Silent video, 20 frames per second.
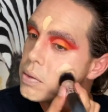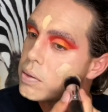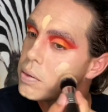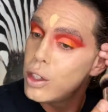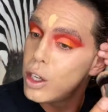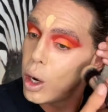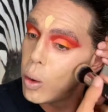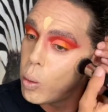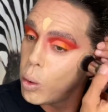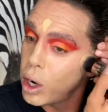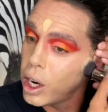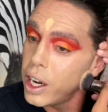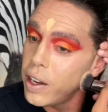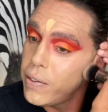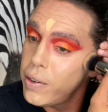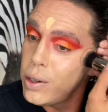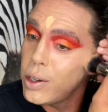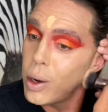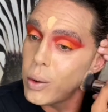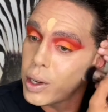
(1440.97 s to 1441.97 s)
Don't worry if
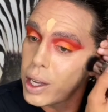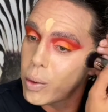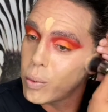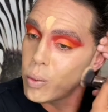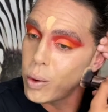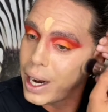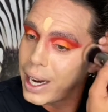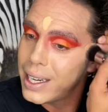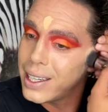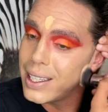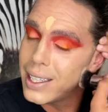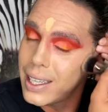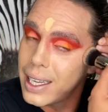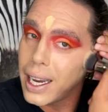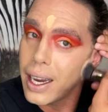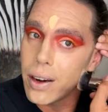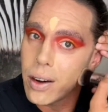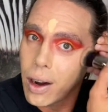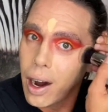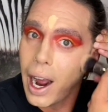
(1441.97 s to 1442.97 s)
you don't get right to the
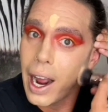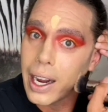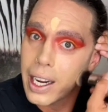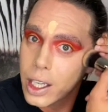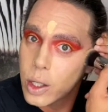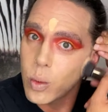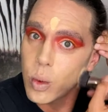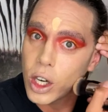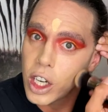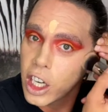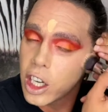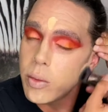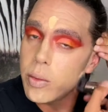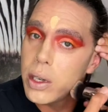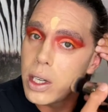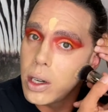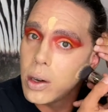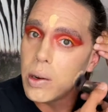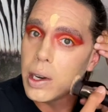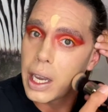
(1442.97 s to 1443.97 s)
under eye, because we're gonna be
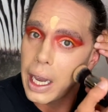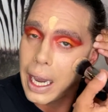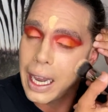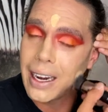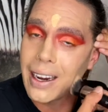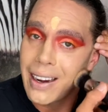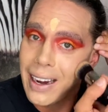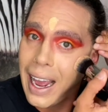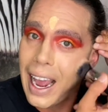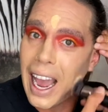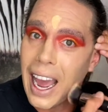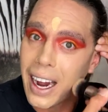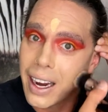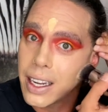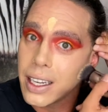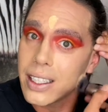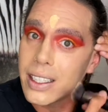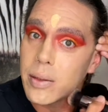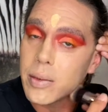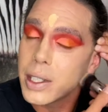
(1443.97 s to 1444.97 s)
going in and
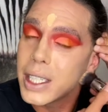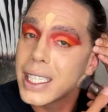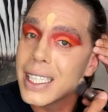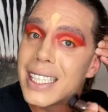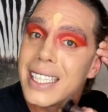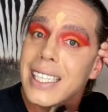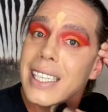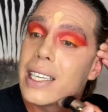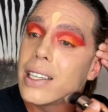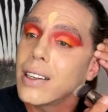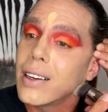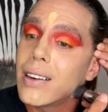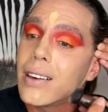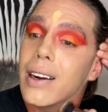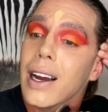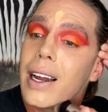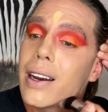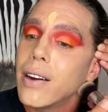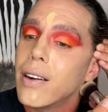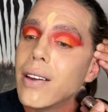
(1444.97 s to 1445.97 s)
adding some concealer
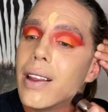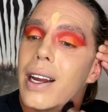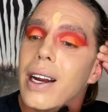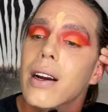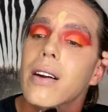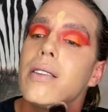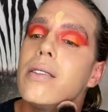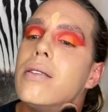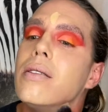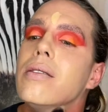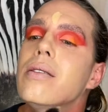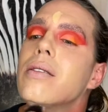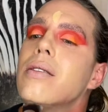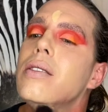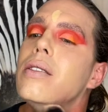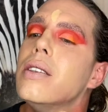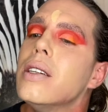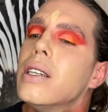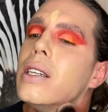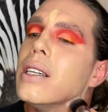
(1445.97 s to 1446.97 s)
under there.
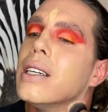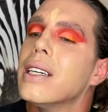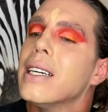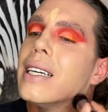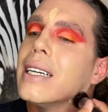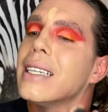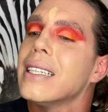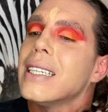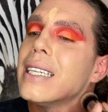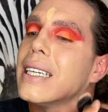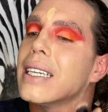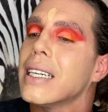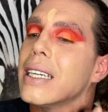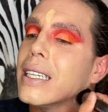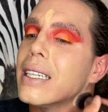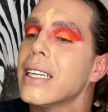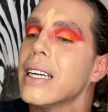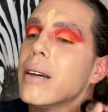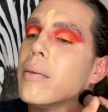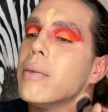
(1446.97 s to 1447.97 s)
Take
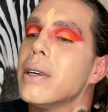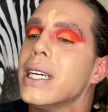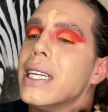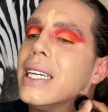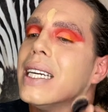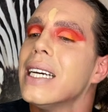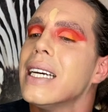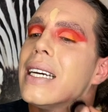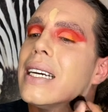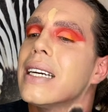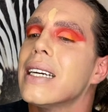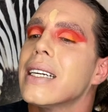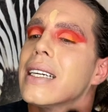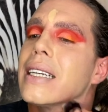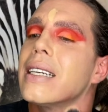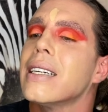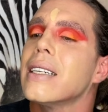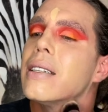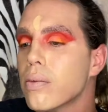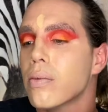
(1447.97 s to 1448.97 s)
it down my
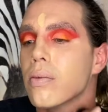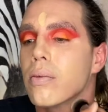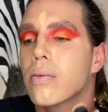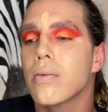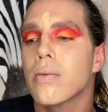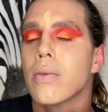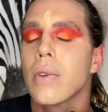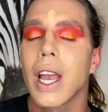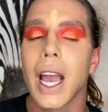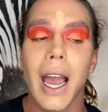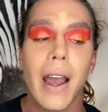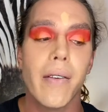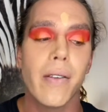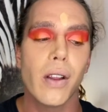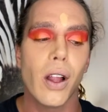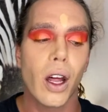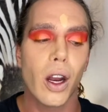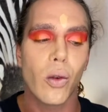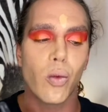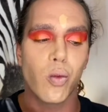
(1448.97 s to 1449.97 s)
neck. I have a
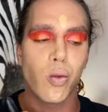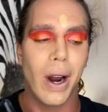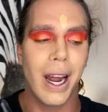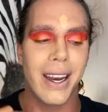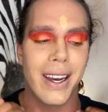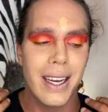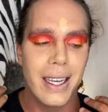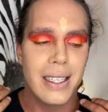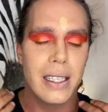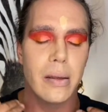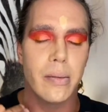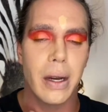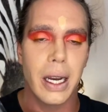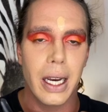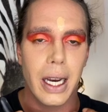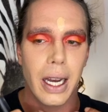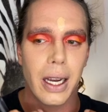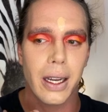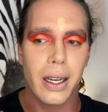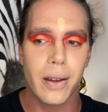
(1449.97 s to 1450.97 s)
lot of redness in my
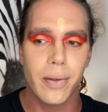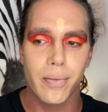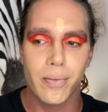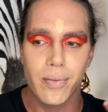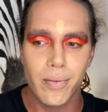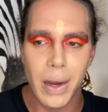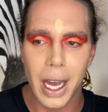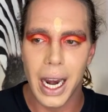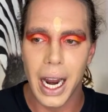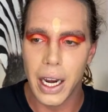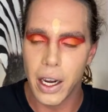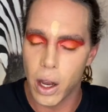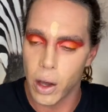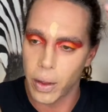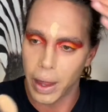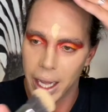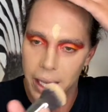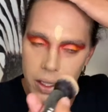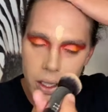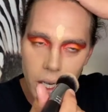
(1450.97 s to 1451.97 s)
neck, and I know
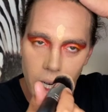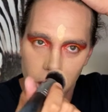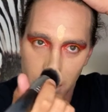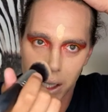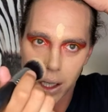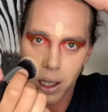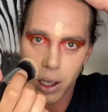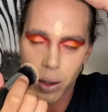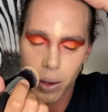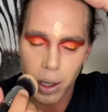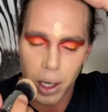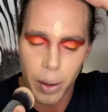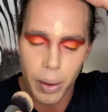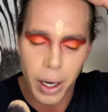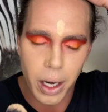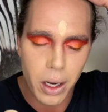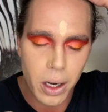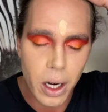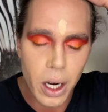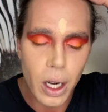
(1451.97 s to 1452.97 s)
that's not gonna go
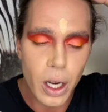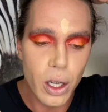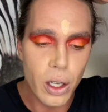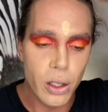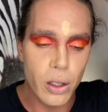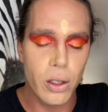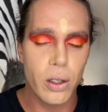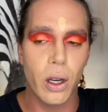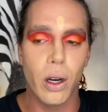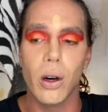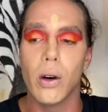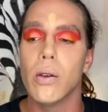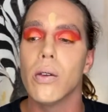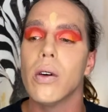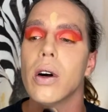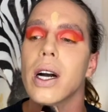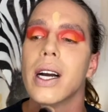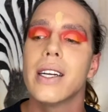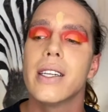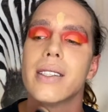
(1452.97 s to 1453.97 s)
anywhere. So
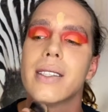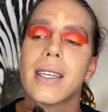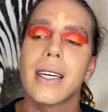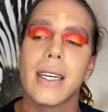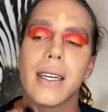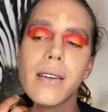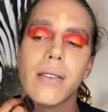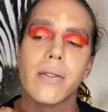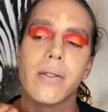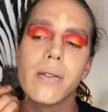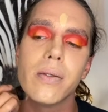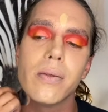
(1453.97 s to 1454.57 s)
I just kind of